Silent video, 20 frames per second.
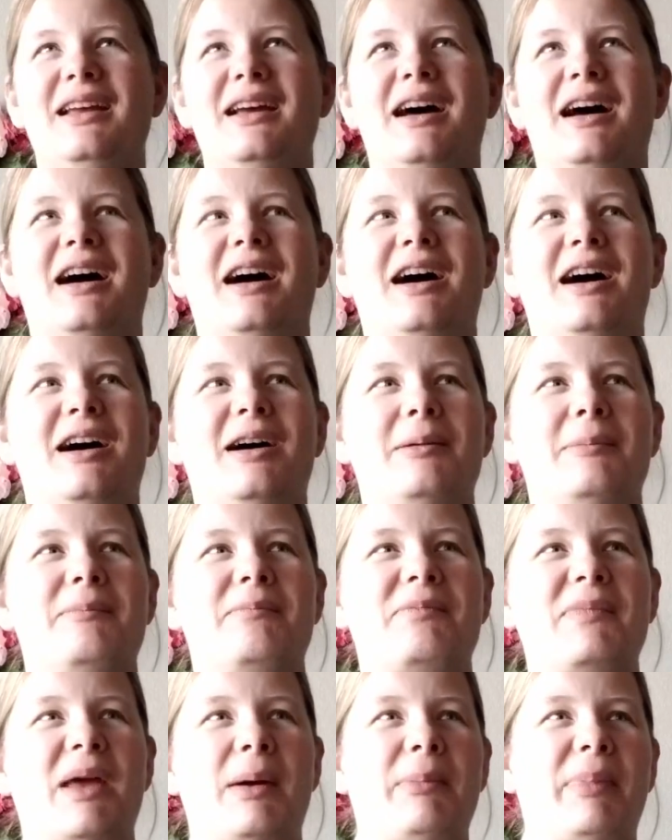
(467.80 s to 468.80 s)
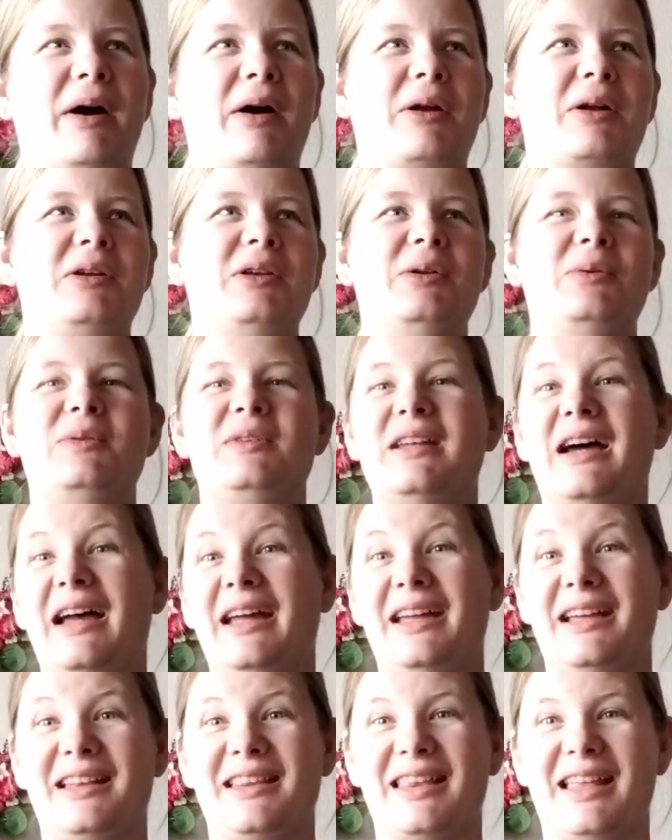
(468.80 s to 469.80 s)
about a new
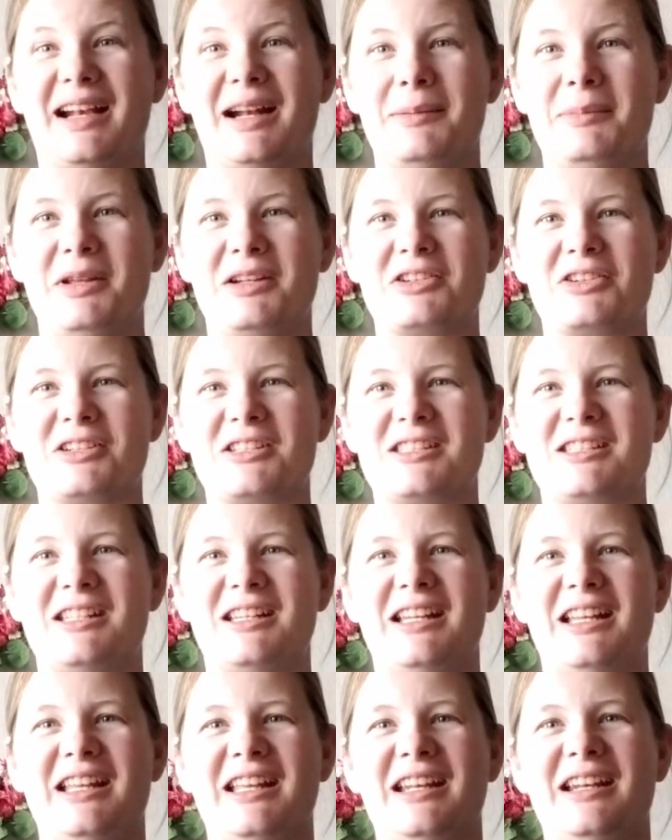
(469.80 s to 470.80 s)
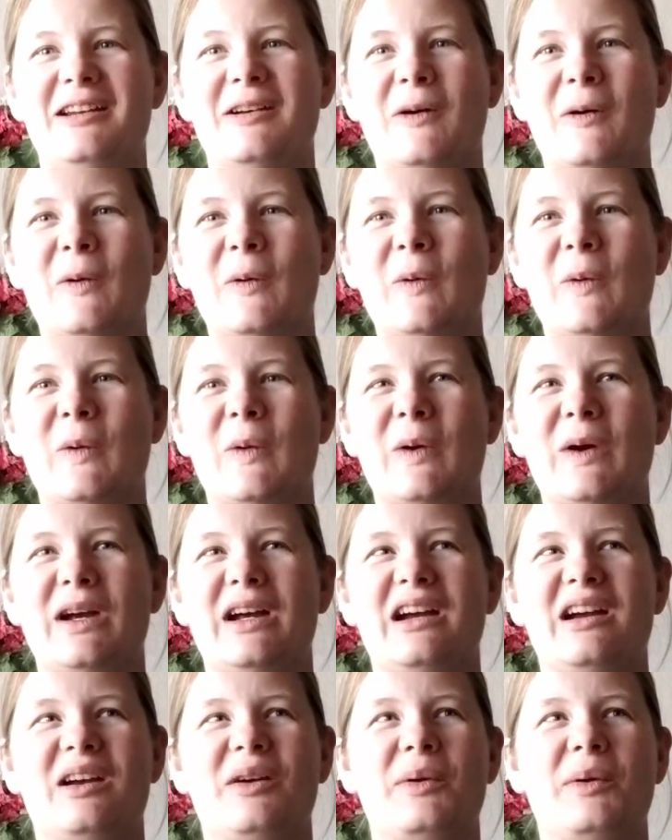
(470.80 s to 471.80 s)
diet that I'm interested in,
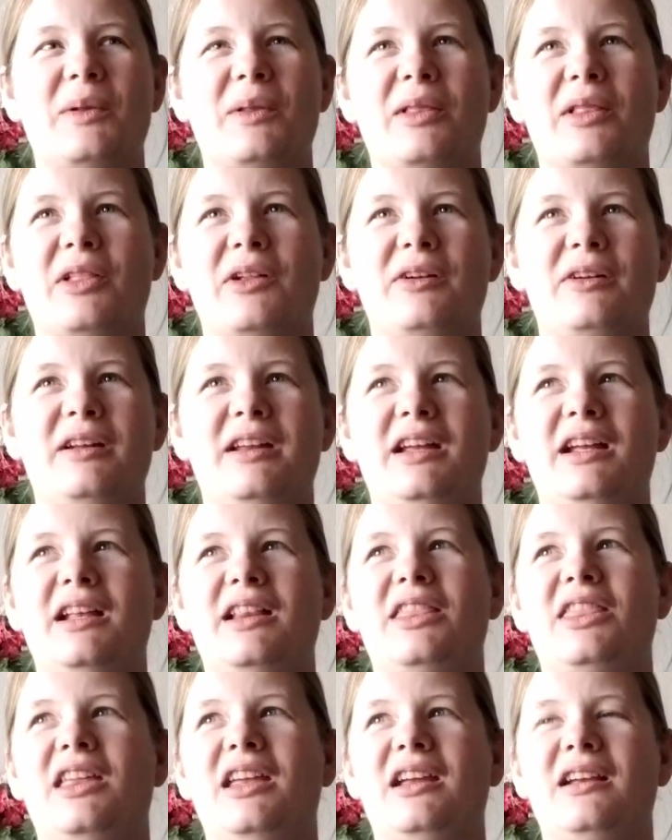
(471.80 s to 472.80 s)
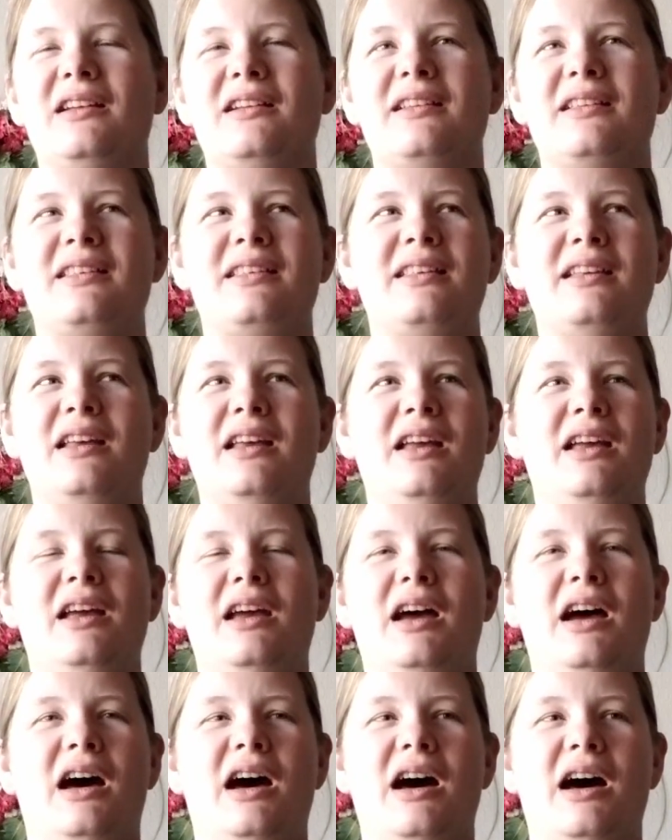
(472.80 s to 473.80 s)
or learning things
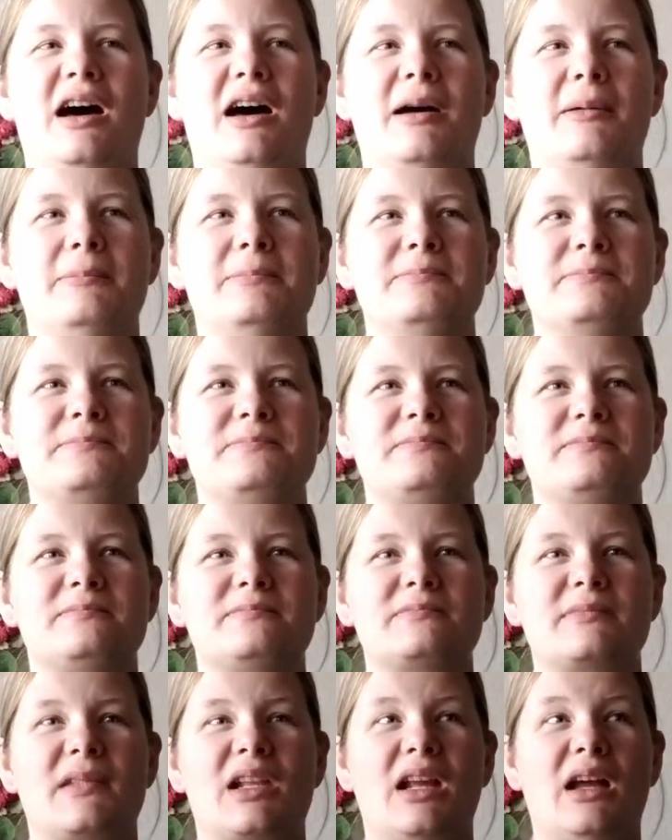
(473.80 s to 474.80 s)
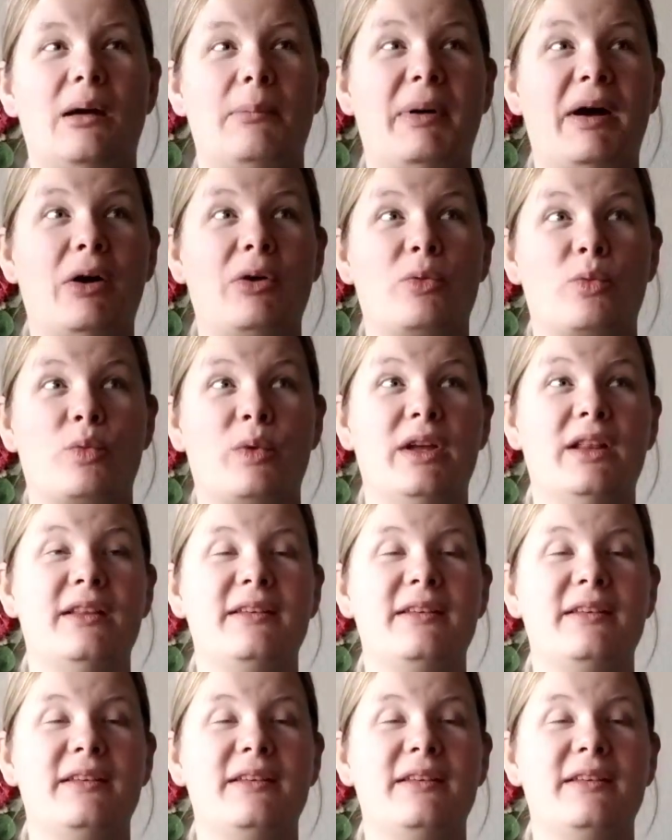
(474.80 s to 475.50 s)
about real